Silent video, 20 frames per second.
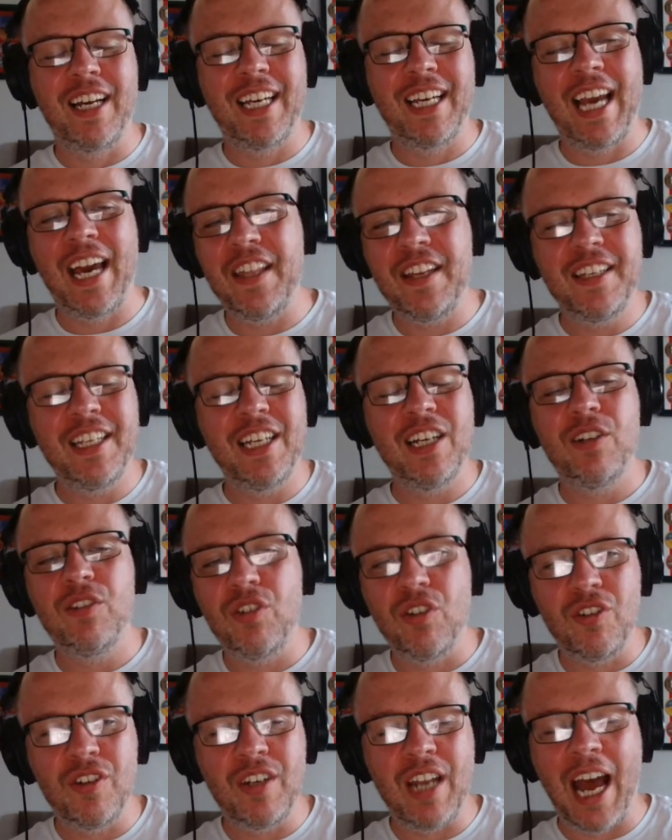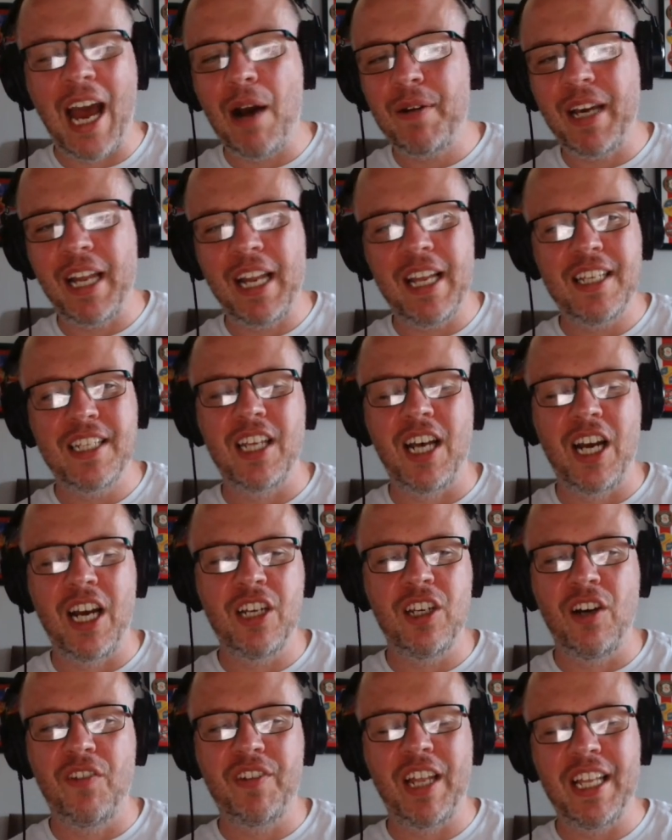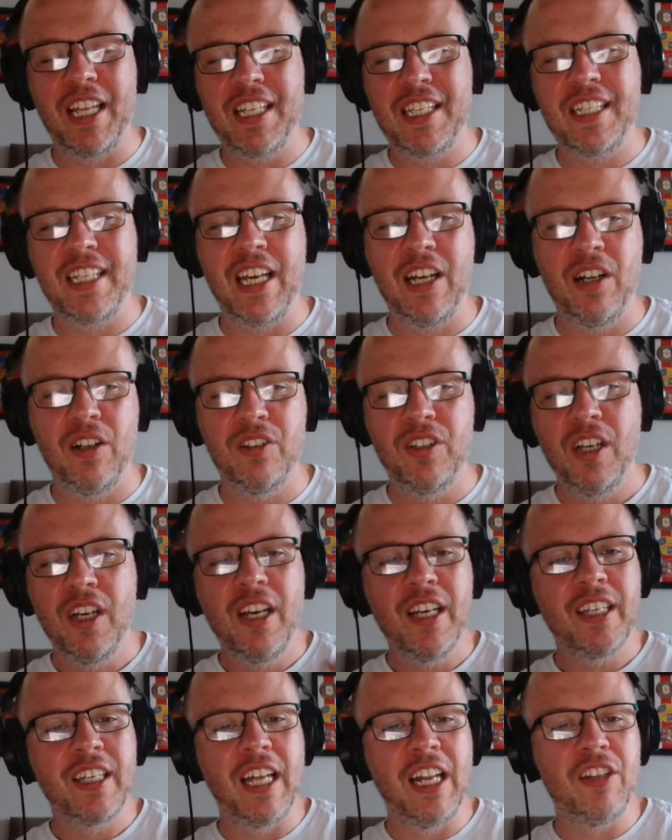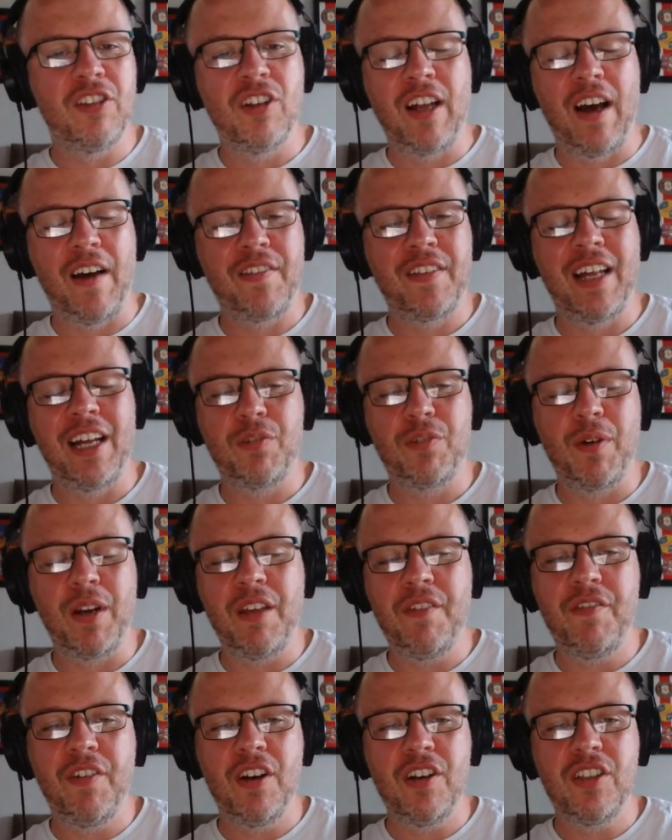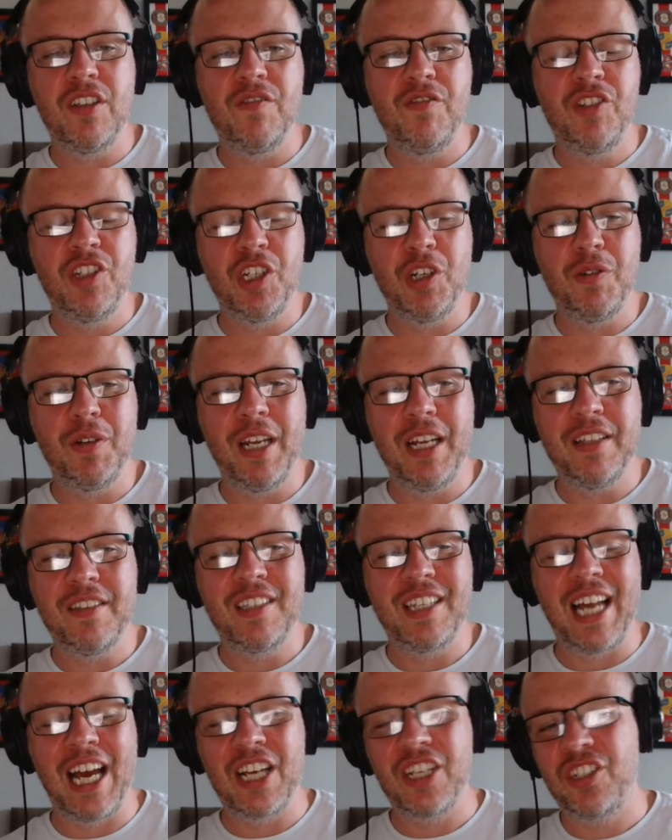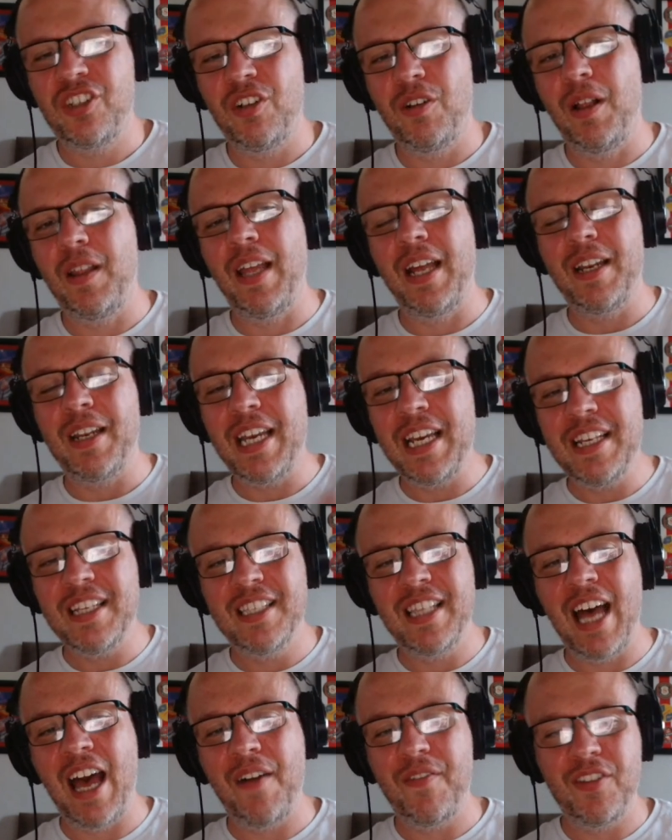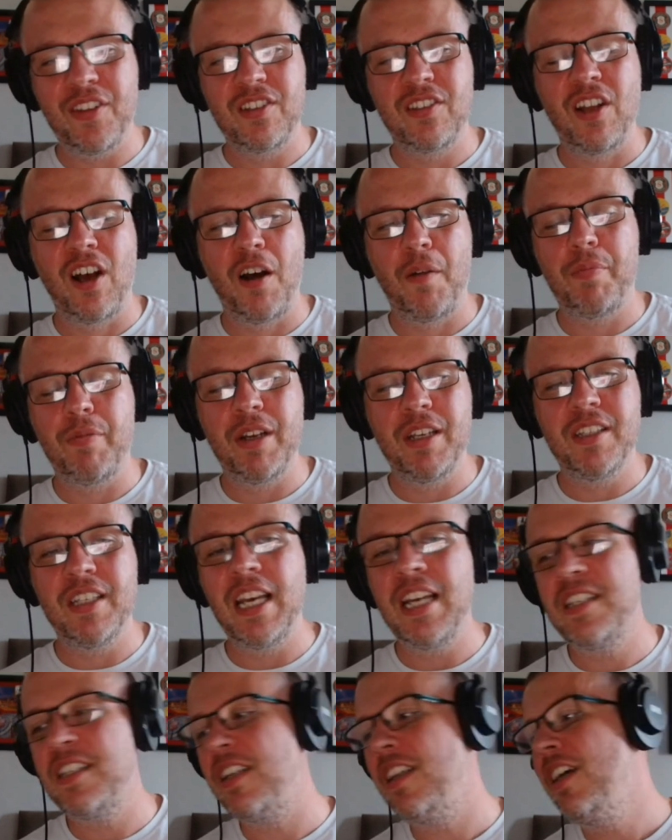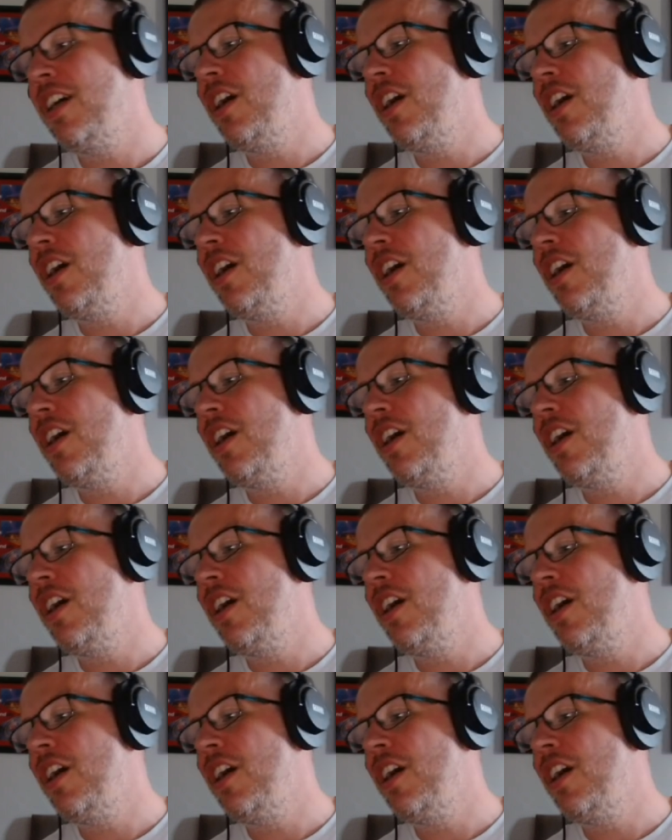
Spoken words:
Get the deal done now, get it signed off, get it sealed, get it done after that 21st of June international, and then he's there for the start of pre-season.